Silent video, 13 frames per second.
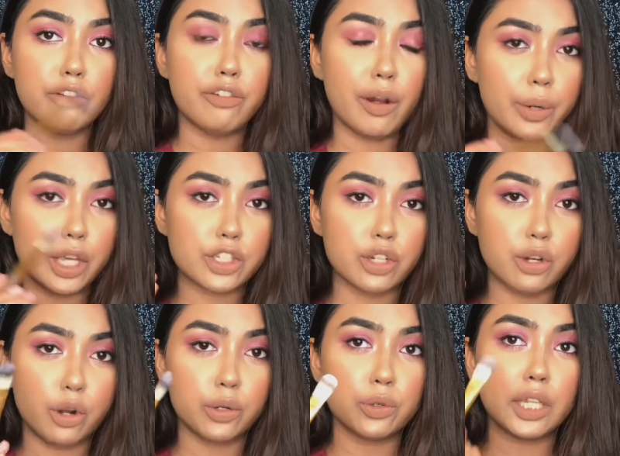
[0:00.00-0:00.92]
your
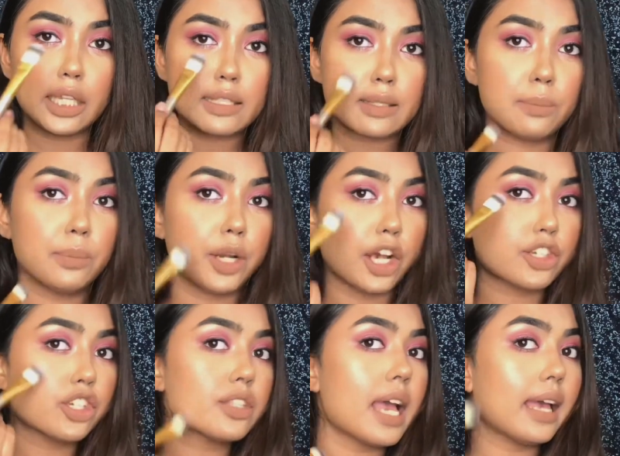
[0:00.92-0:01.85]
foundation onto these
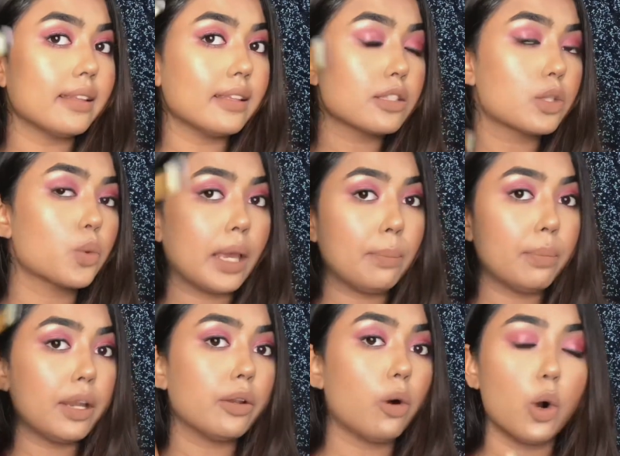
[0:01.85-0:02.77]
brushes and then
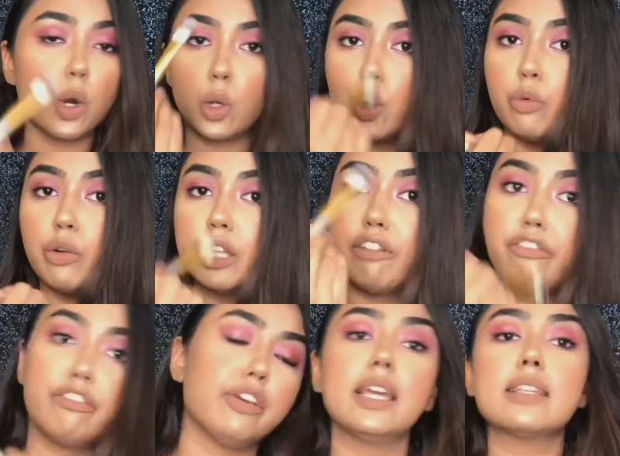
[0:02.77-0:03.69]
swipe it all over the
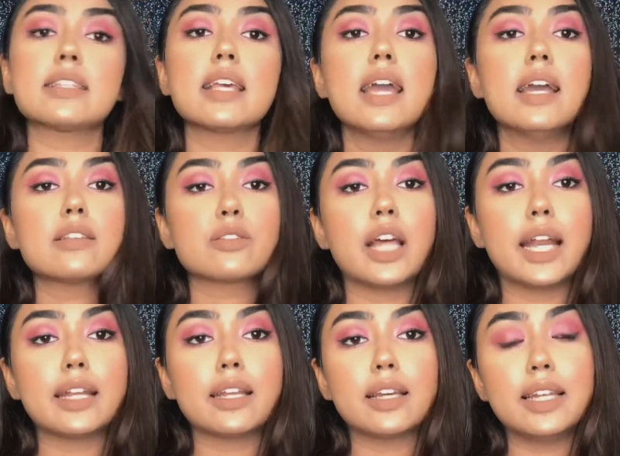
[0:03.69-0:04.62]
face, so
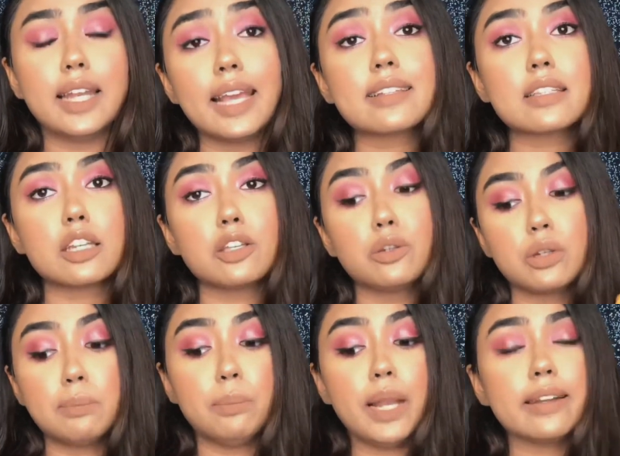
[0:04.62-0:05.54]
that next you
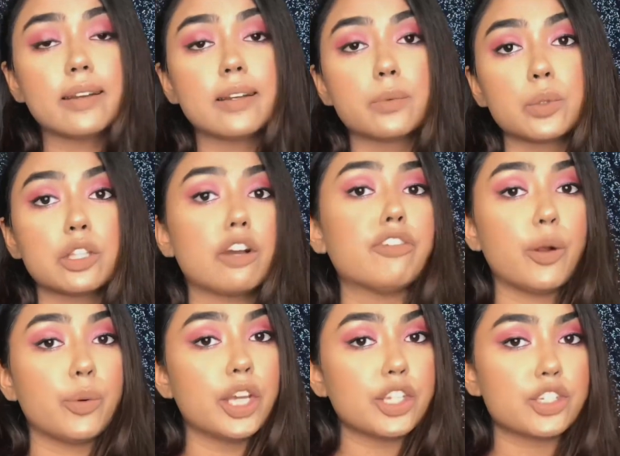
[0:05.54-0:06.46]
can blend it with your
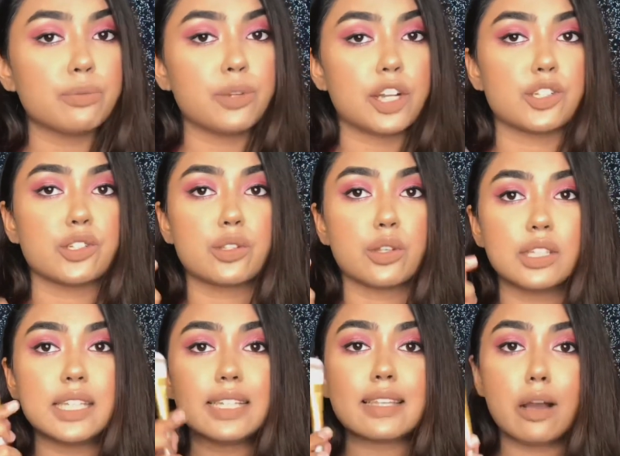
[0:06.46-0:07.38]
foundation brushes. So
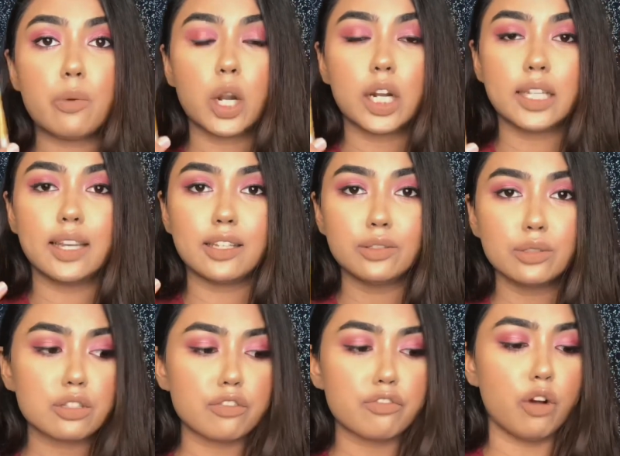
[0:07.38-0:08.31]
these are what they are
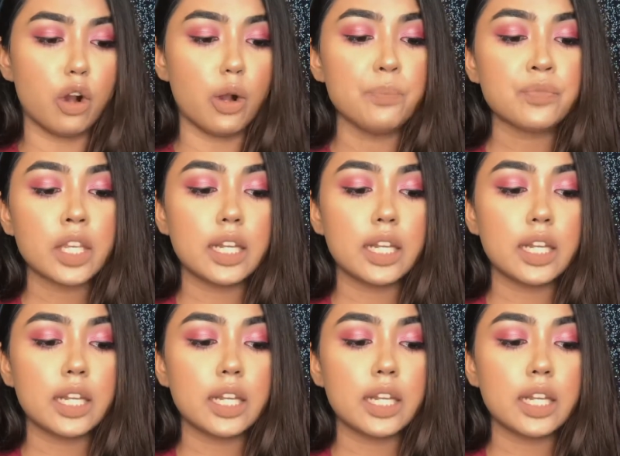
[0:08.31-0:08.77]
used for.